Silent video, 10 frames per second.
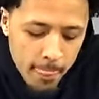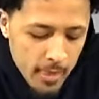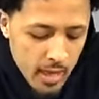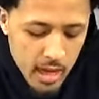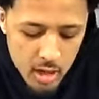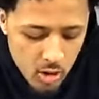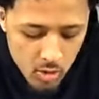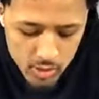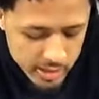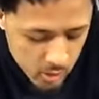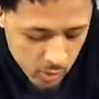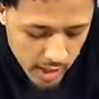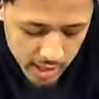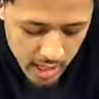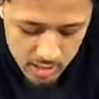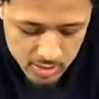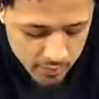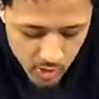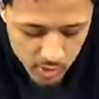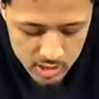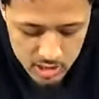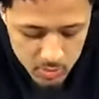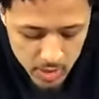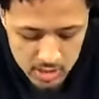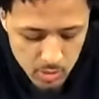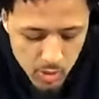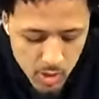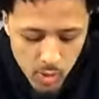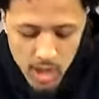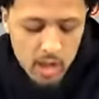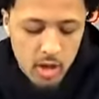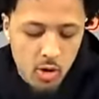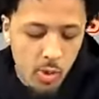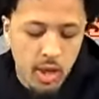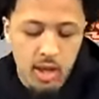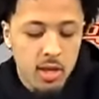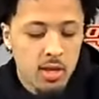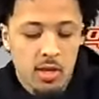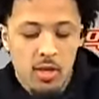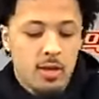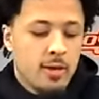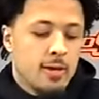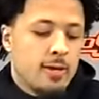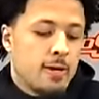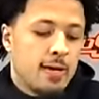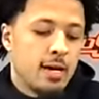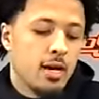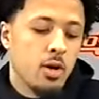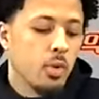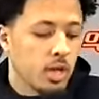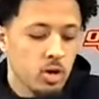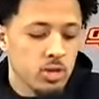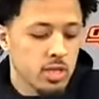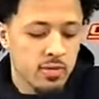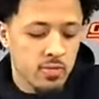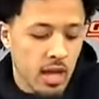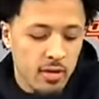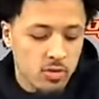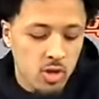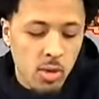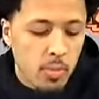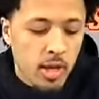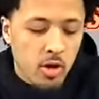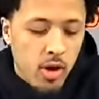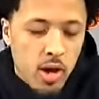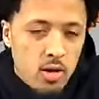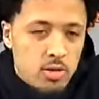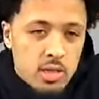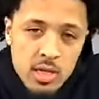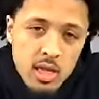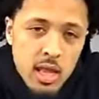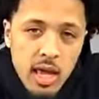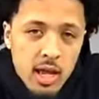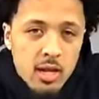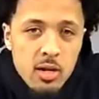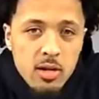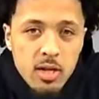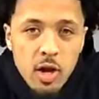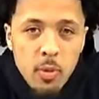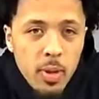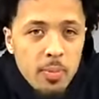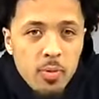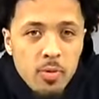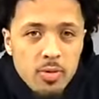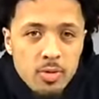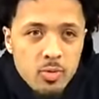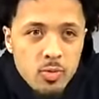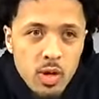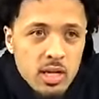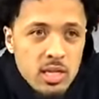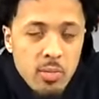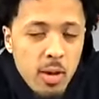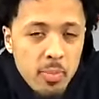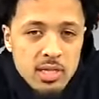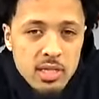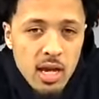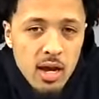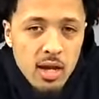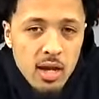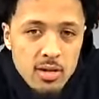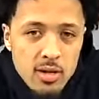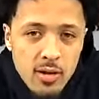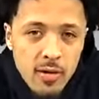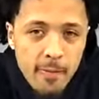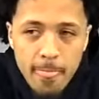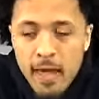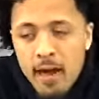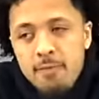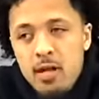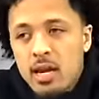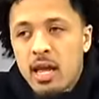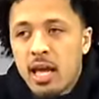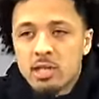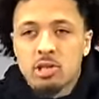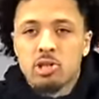yeah, you know, the away games have always just been somewhere where I can go in. We usually have drawn big crowds, and you know, people want to see my best shot. And I feel like that extra